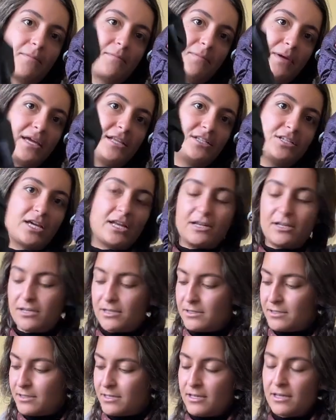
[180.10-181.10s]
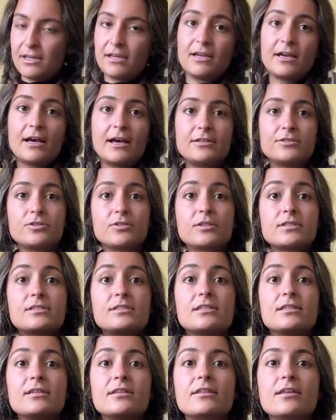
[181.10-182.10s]
bandana. As you can
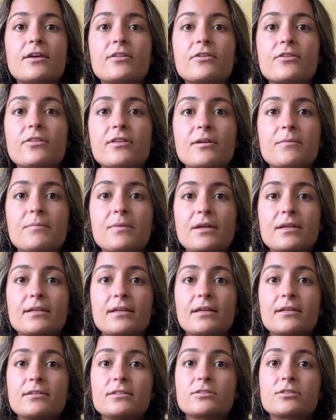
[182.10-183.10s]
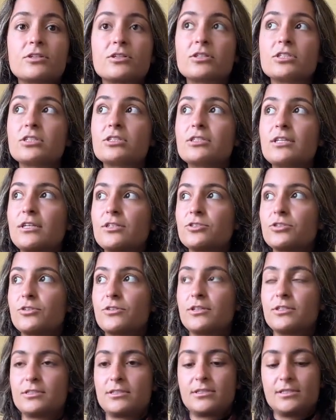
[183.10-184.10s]
see, the other thing, bandanas are essential.
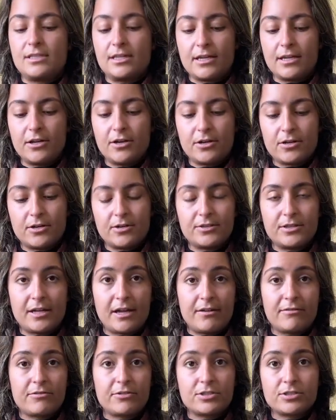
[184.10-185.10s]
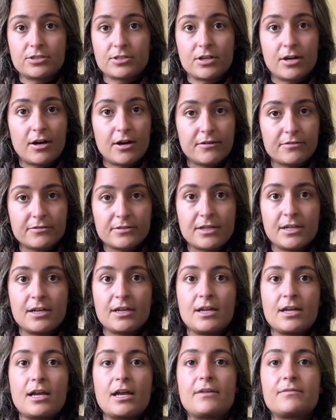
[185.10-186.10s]
There's this thing here called the Everest cough.
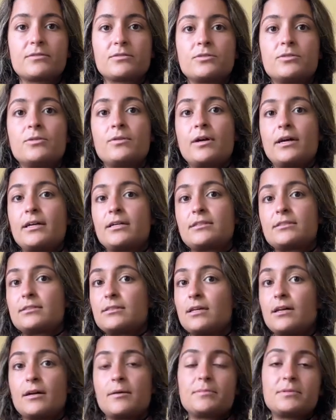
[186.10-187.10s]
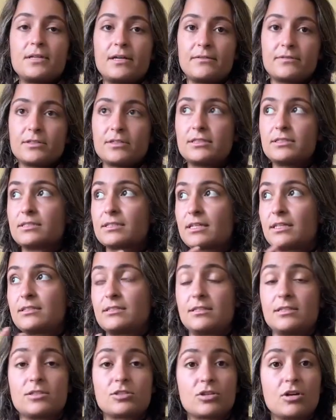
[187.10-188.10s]
Everyone who hikes up to Everest gets
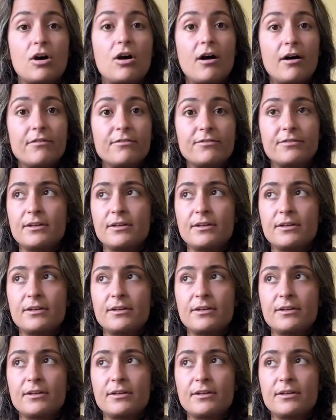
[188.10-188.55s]
this cough